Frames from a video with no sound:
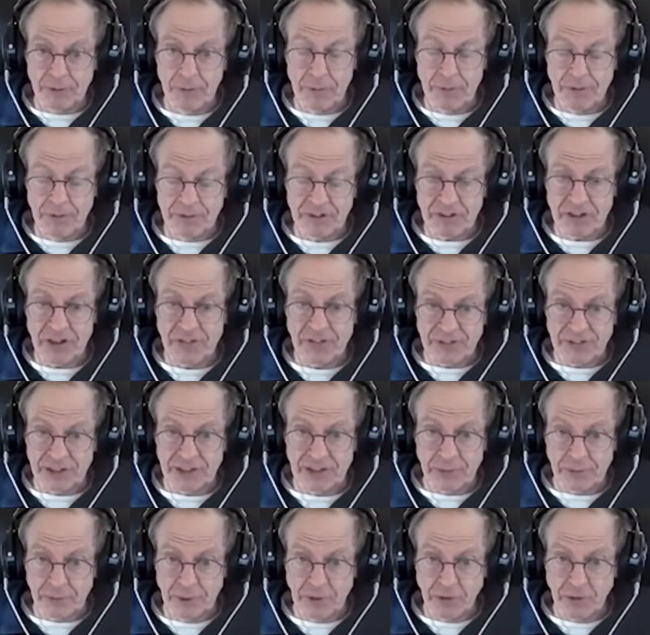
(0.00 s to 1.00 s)
stuff
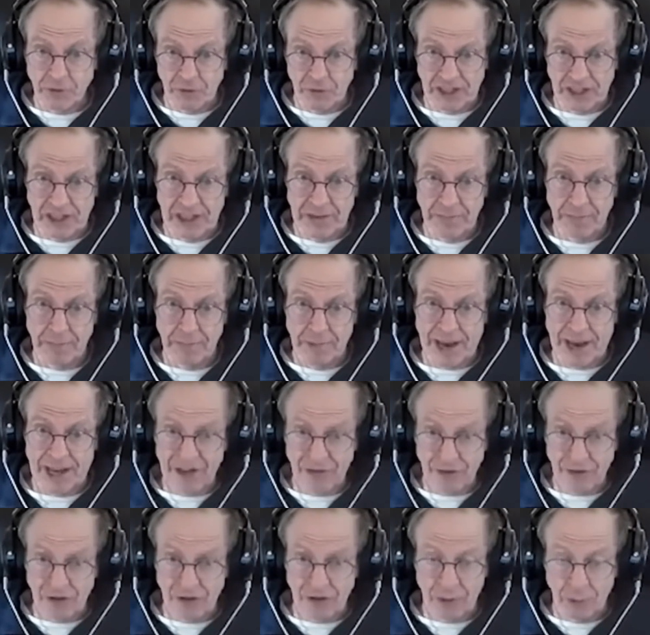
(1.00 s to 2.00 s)
that's been written in
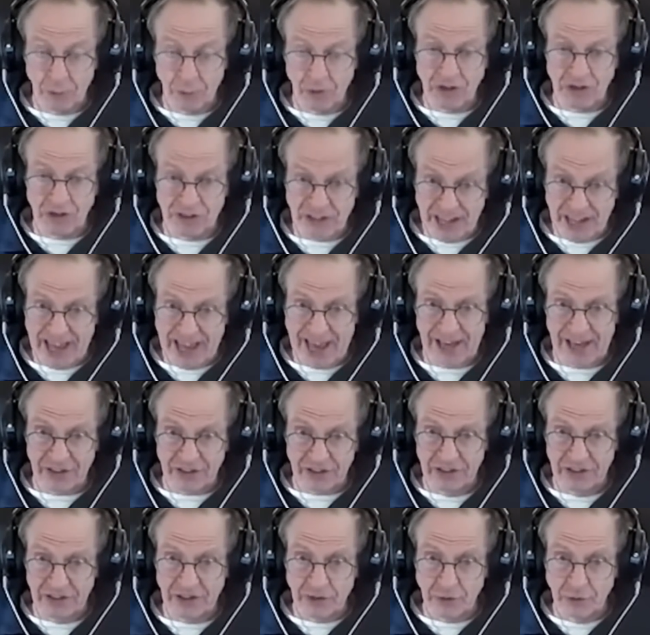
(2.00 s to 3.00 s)
Mandarin, in which they
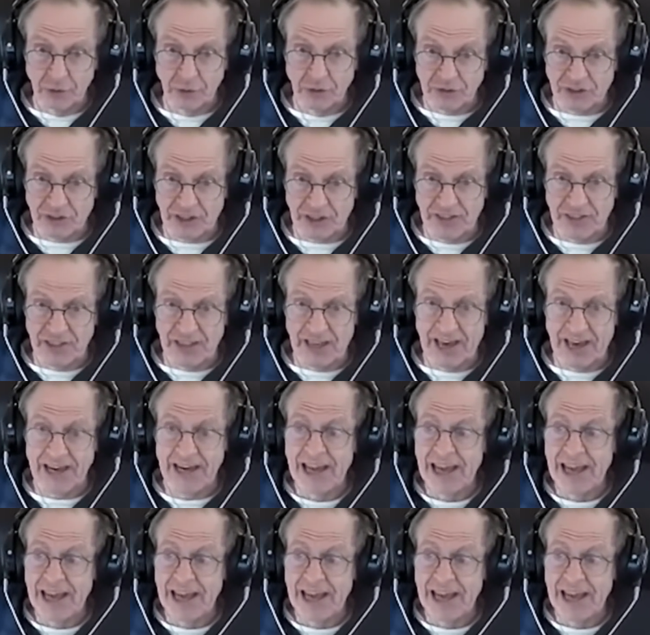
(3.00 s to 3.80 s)
actually do say that.